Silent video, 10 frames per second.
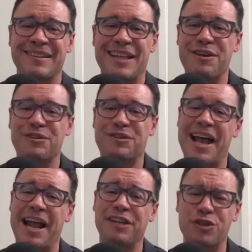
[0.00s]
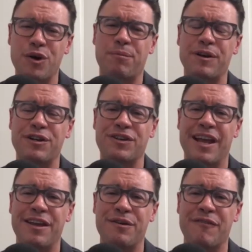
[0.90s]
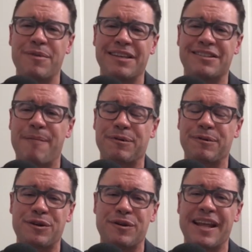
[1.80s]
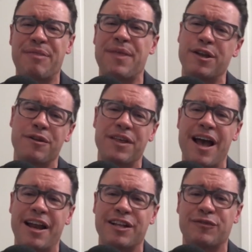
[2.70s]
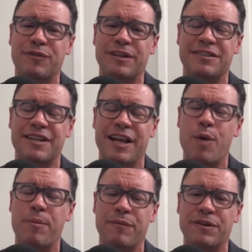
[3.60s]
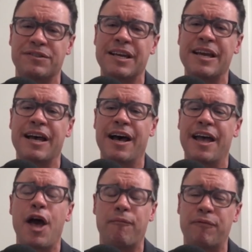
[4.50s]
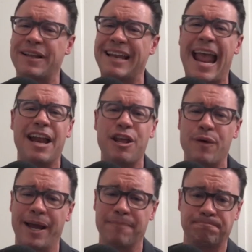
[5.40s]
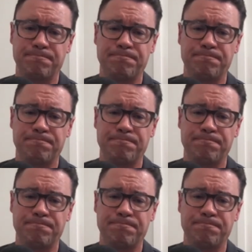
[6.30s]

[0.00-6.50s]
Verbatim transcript: Thank you, Scott. I so appreciate you giving me this opportunity. And thank you to the audience for listening. I hope it was uh, helpful in any way